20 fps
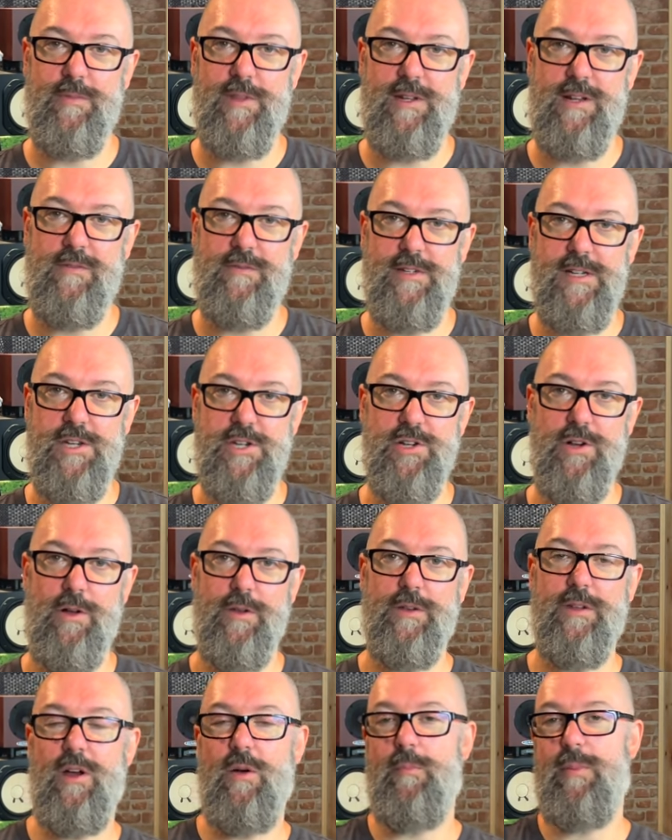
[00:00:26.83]
the lovely
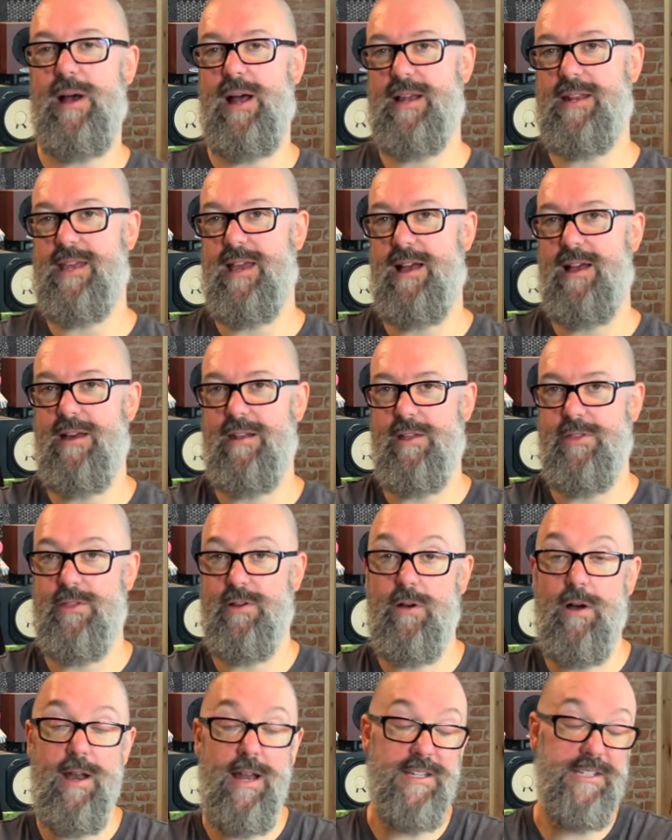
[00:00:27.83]
John at BadCat, and I
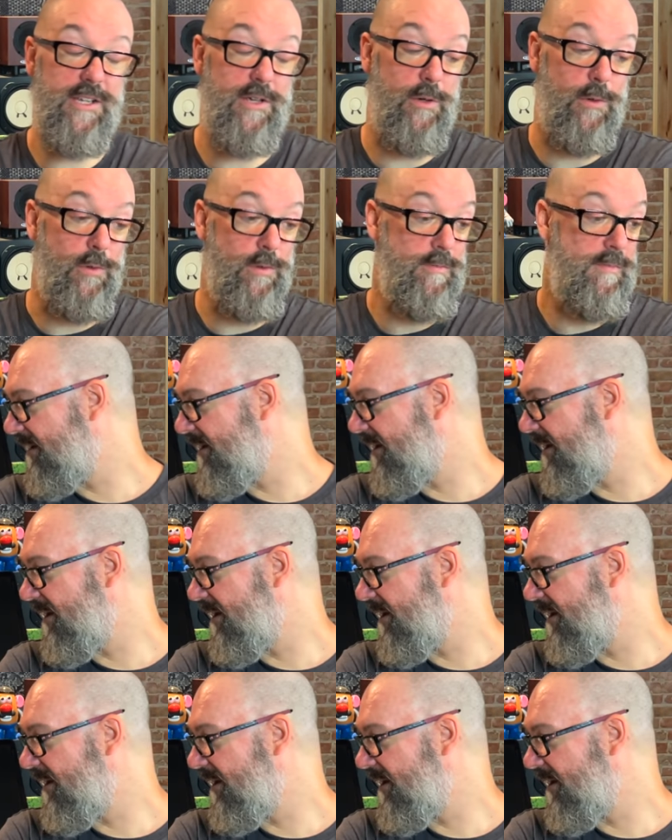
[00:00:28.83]
thought, oh, that's cool.